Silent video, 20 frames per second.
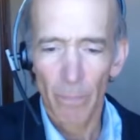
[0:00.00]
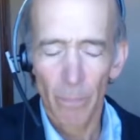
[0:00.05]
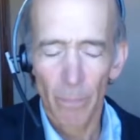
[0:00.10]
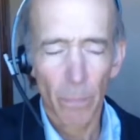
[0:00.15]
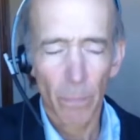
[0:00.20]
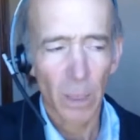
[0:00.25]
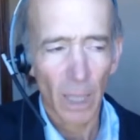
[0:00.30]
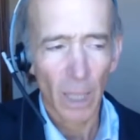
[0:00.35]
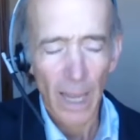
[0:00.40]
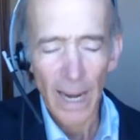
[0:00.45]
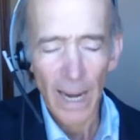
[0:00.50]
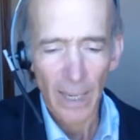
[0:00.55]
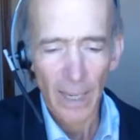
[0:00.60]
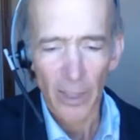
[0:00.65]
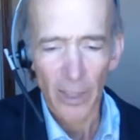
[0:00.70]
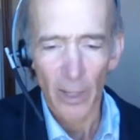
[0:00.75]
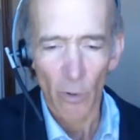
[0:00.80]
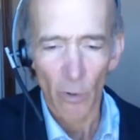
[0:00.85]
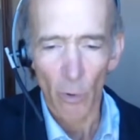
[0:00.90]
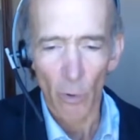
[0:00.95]
plant
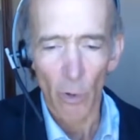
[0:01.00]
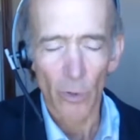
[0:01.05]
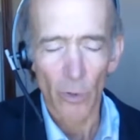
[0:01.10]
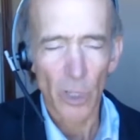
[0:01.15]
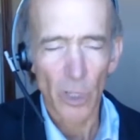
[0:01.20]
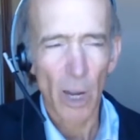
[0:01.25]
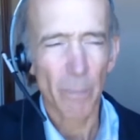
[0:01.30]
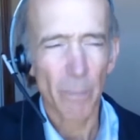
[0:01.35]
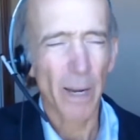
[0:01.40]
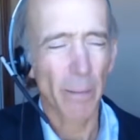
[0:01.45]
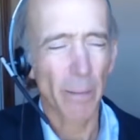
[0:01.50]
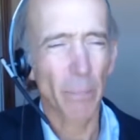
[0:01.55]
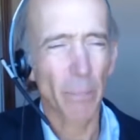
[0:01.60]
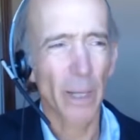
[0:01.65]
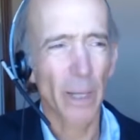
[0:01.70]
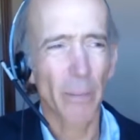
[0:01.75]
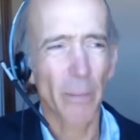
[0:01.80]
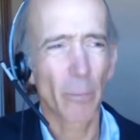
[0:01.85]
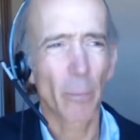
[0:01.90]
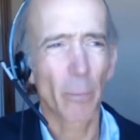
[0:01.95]
that grows up. Not a
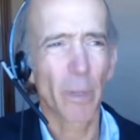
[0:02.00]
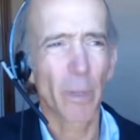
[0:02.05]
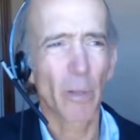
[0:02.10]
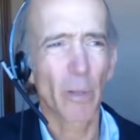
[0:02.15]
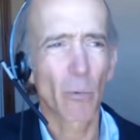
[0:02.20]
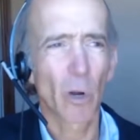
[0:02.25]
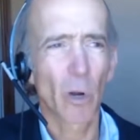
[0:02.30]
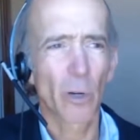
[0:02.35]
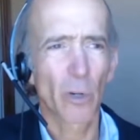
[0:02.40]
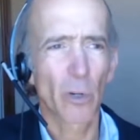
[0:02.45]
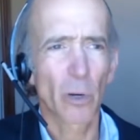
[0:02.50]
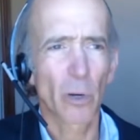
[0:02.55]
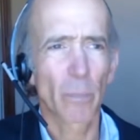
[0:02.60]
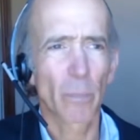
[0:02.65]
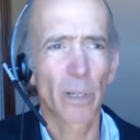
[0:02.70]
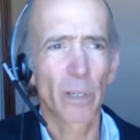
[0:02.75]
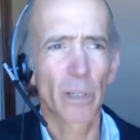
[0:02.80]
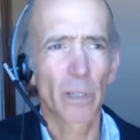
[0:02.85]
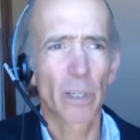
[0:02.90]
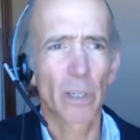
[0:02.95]
plant would be the wrong term,
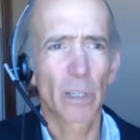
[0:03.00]
but